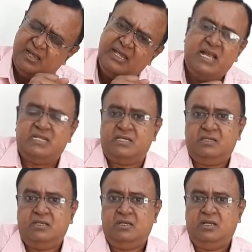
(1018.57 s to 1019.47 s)
Yes,
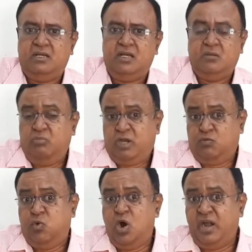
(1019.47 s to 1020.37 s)
but
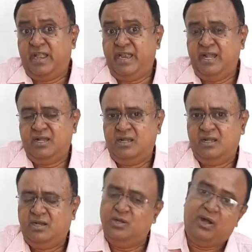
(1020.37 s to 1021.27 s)
void,
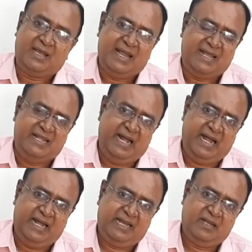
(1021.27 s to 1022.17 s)
not like
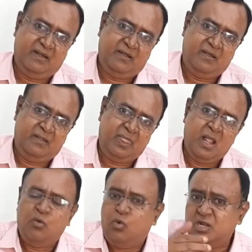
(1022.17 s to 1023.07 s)
that.
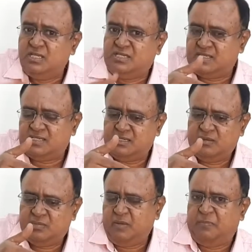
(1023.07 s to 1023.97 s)
Once the